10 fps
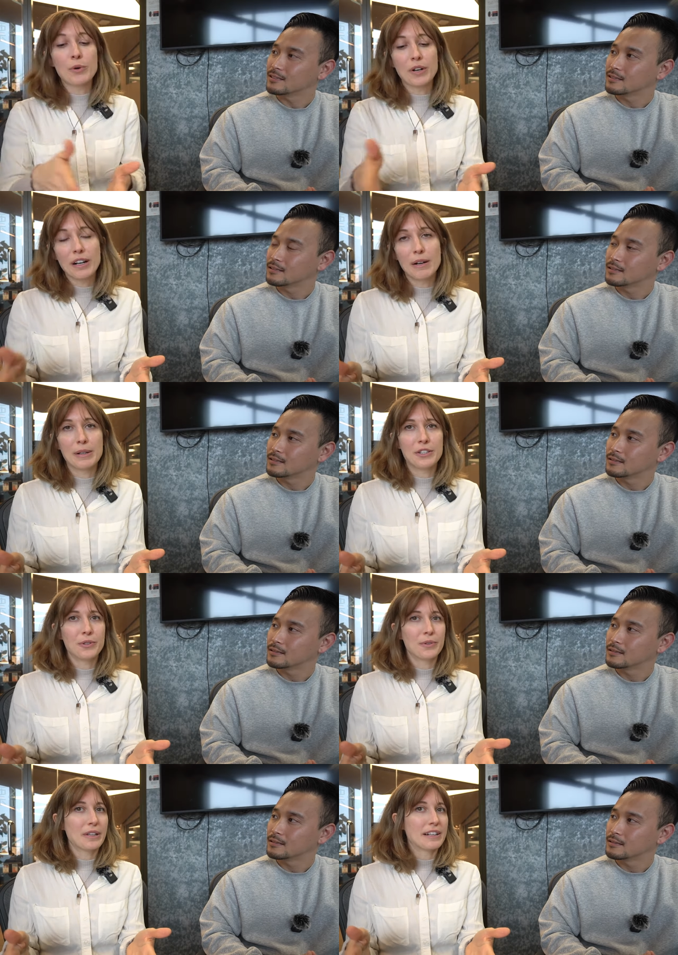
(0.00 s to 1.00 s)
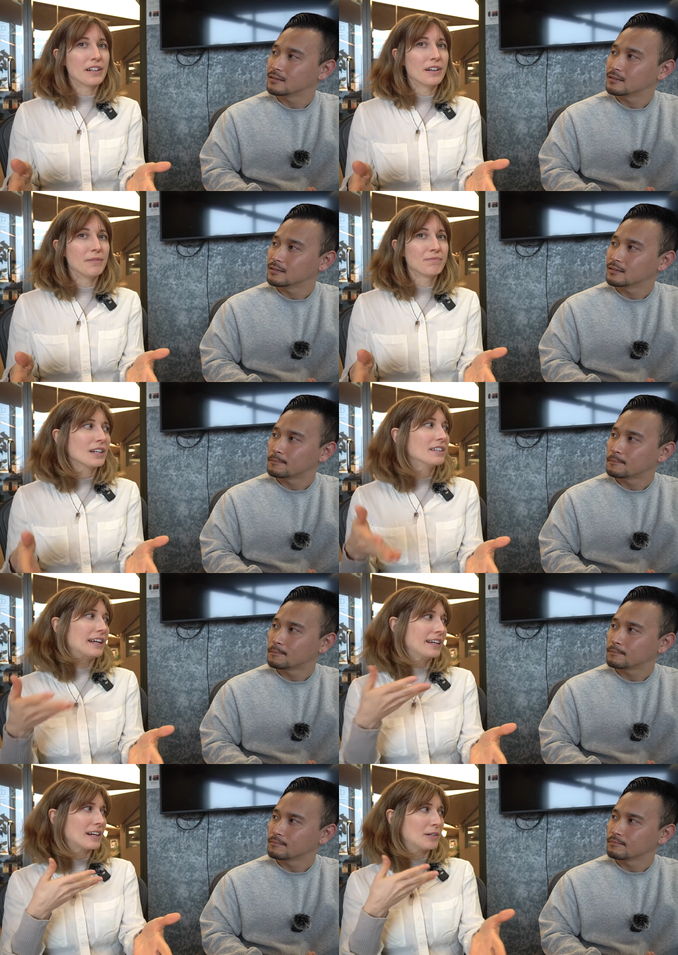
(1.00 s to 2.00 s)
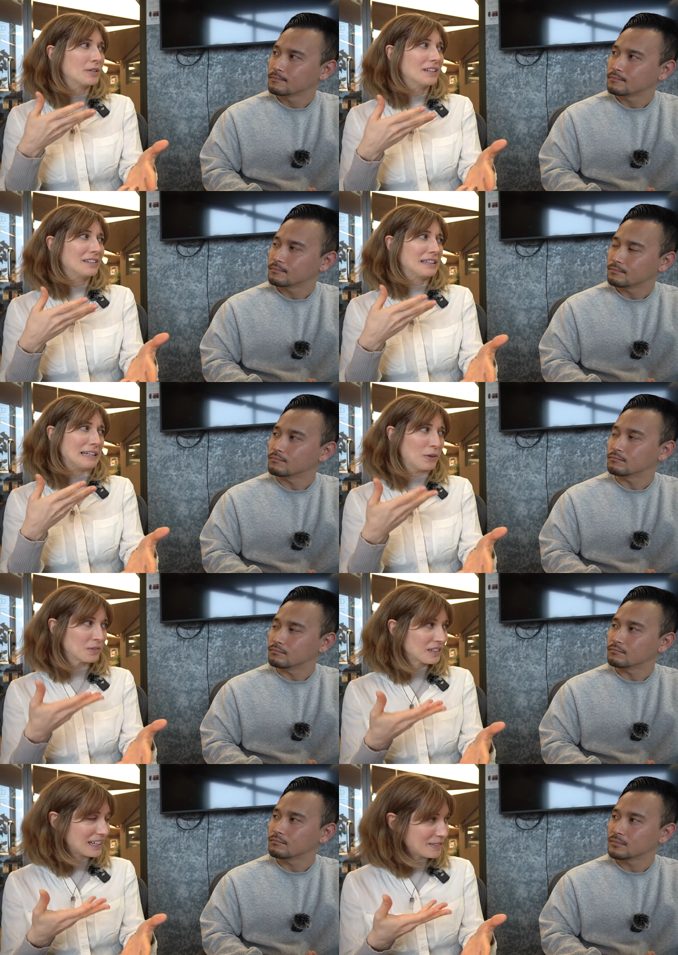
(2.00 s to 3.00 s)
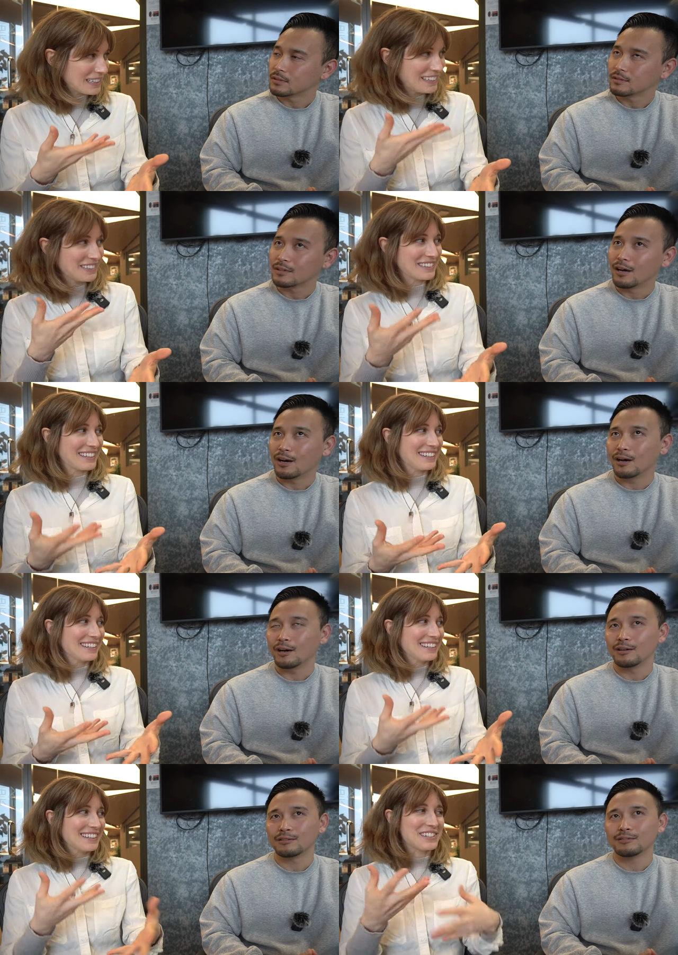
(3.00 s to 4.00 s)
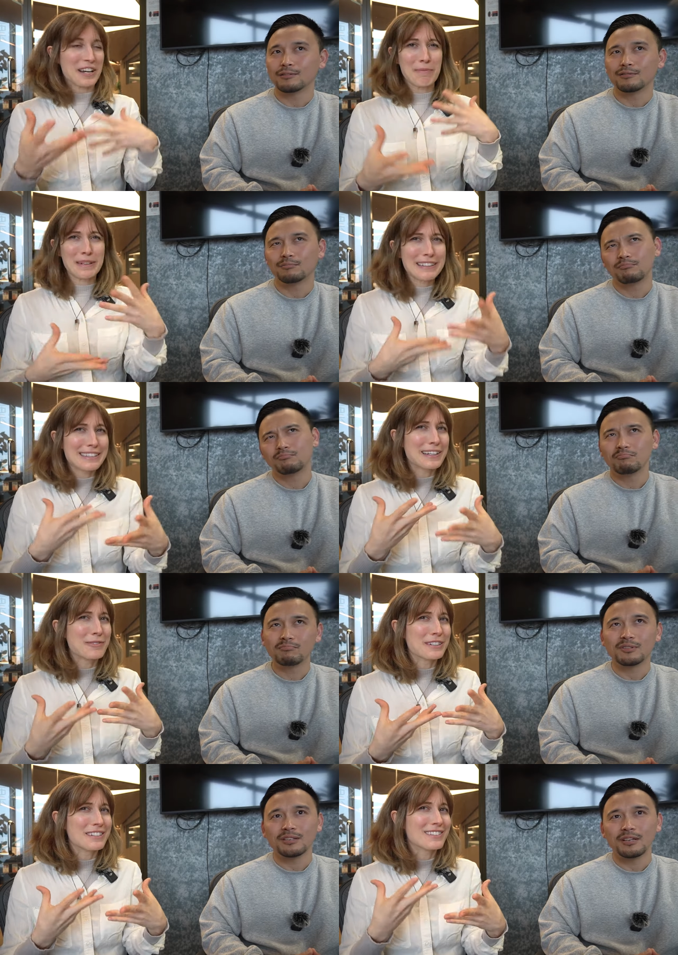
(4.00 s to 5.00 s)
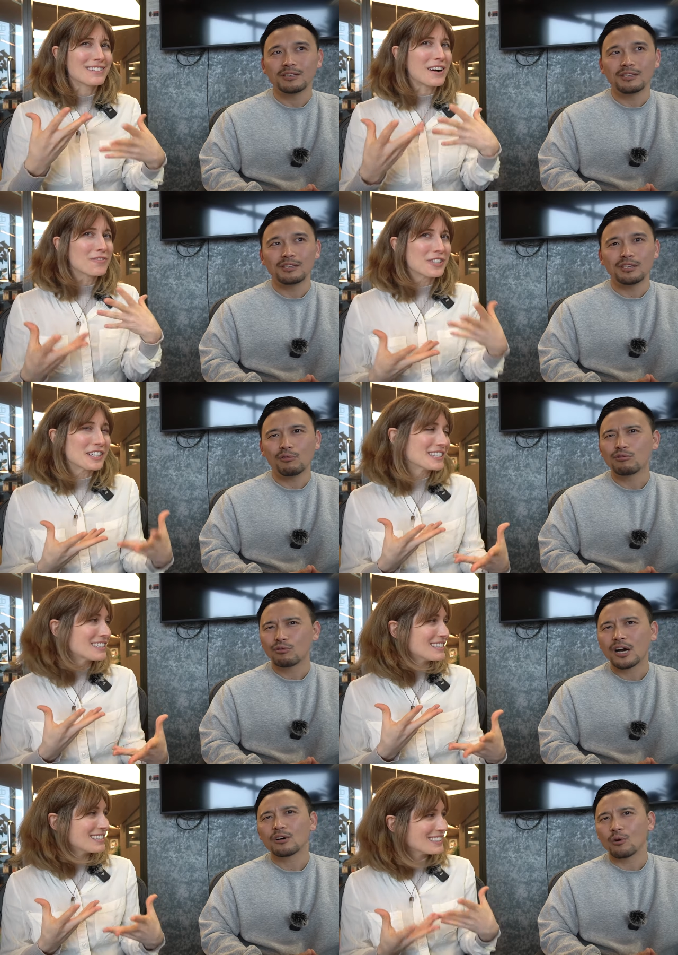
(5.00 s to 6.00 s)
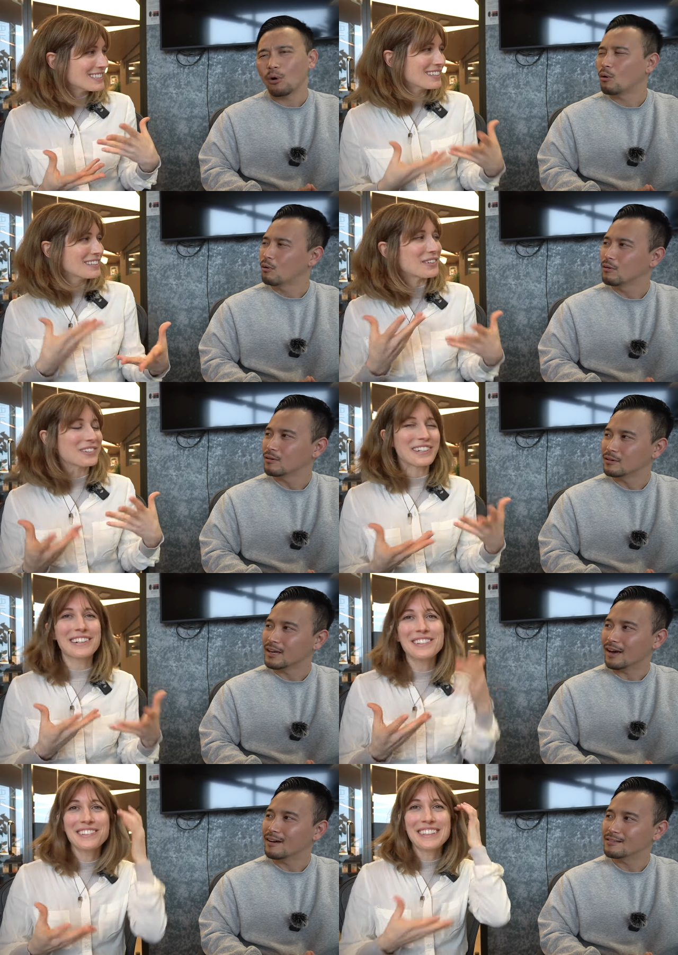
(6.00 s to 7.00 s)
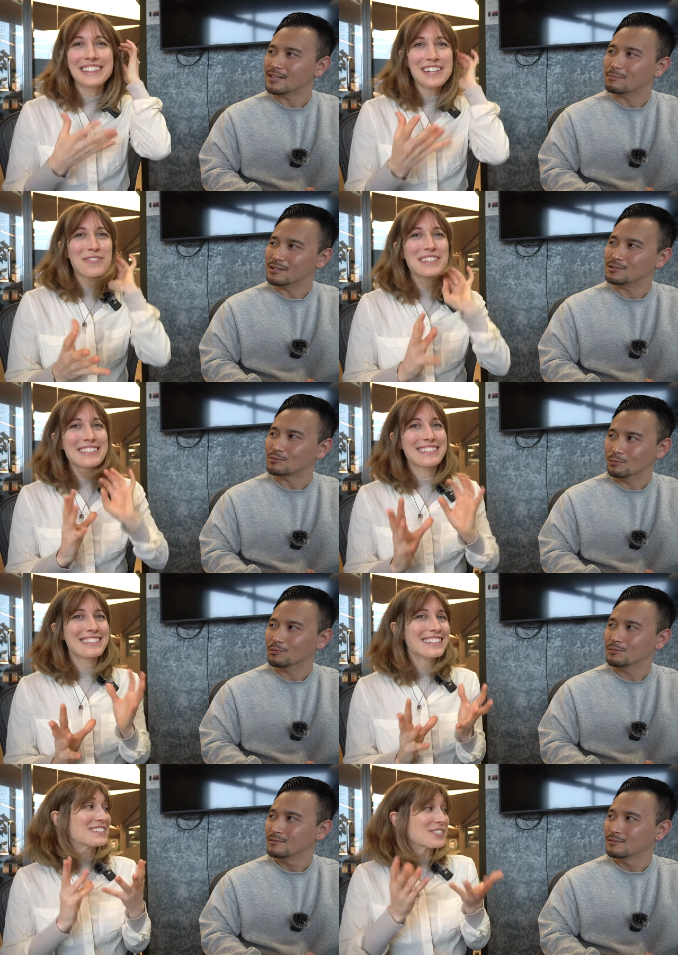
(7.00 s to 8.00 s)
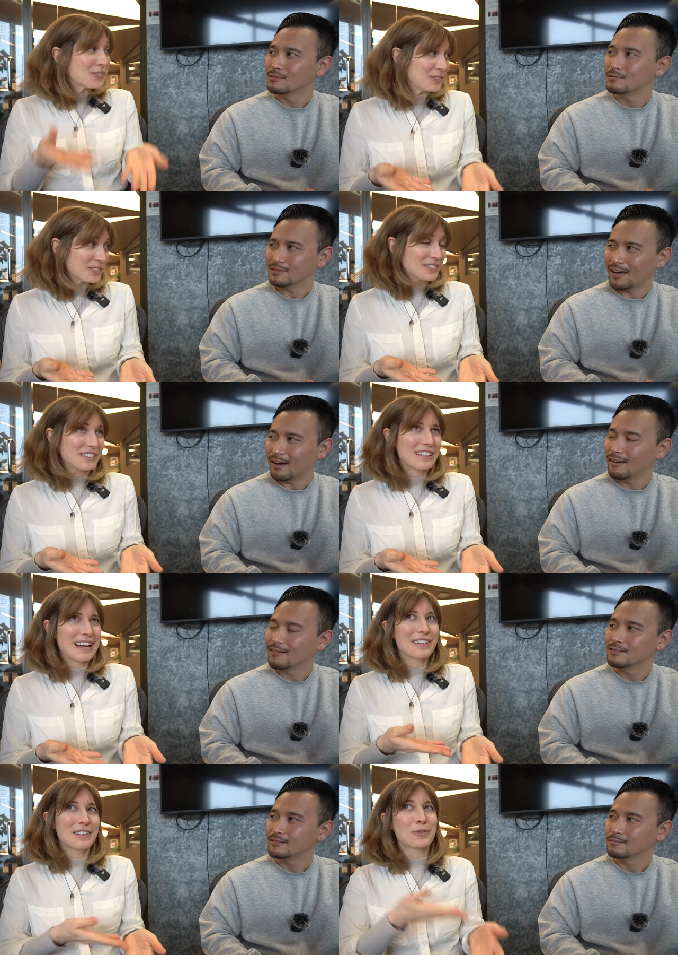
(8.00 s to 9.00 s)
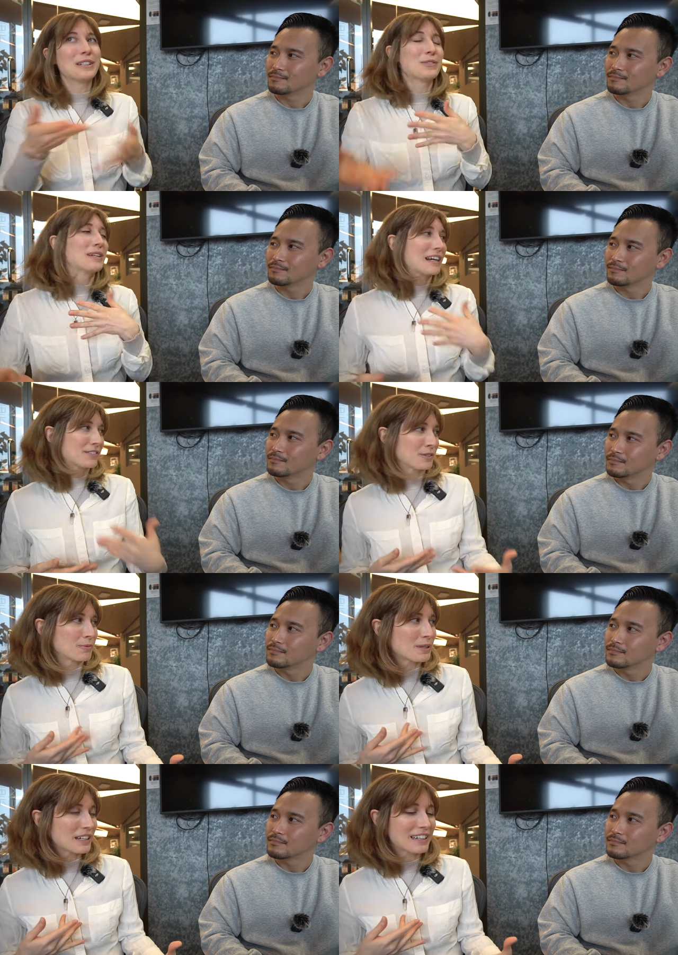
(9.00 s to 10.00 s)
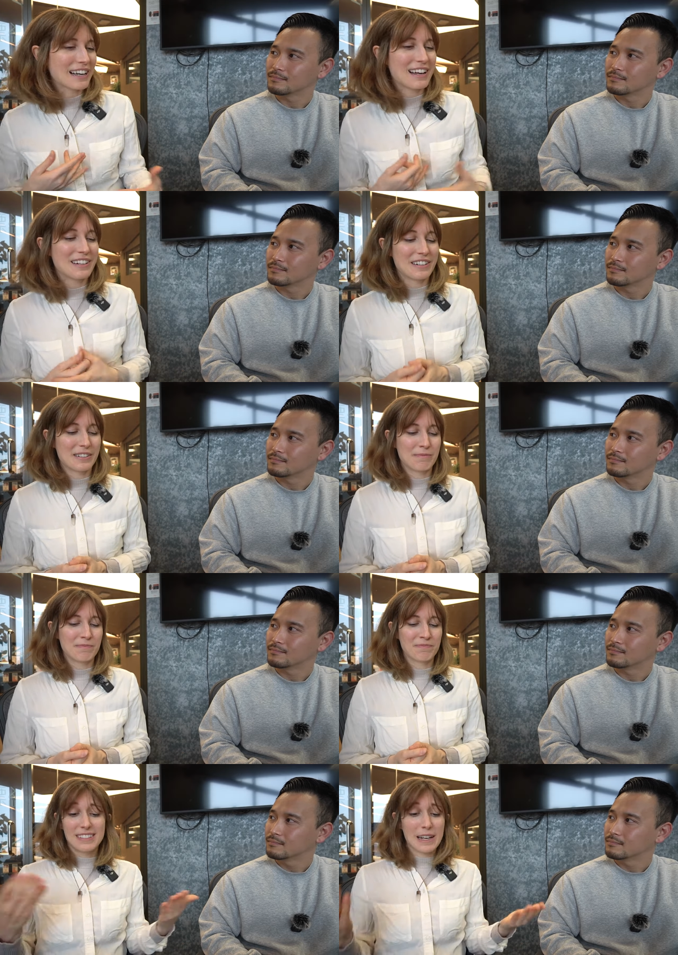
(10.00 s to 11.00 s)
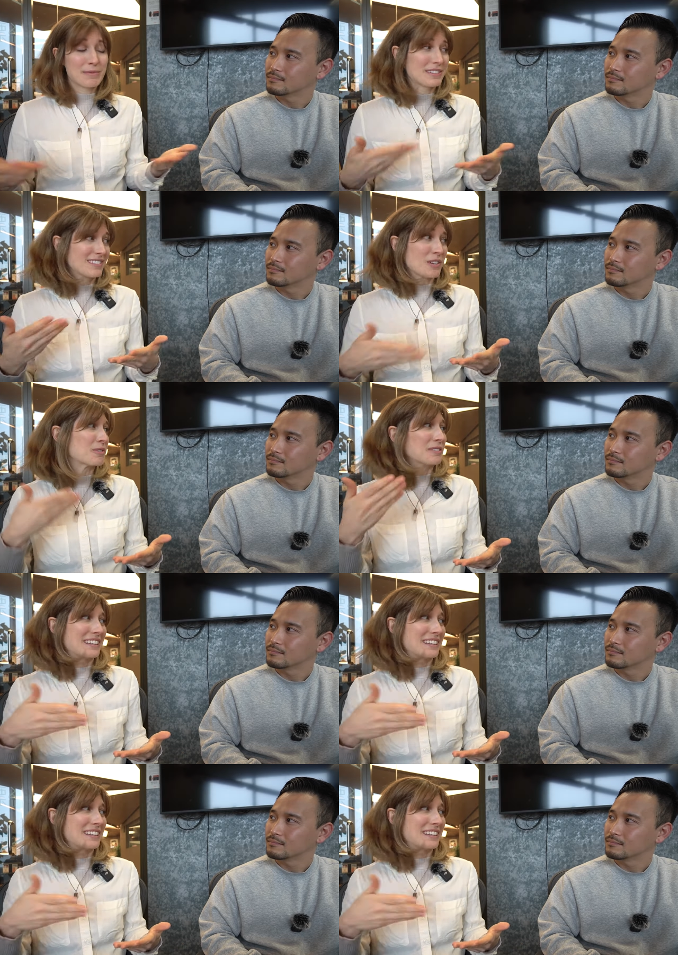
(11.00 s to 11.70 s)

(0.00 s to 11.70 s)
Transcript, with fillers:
Speaker 1: more. I went to like a, um, not an Eikaiwa, hmm. Nihon Kaiwa, how do you say uh, it? A Japanese language conference. Nihongo
Speaker 2: Gakko. Nihongo Gakko, yeah, like a Japanese, Japanese school, school yeah.
Speaker 1: like twice a week after work and um, kept going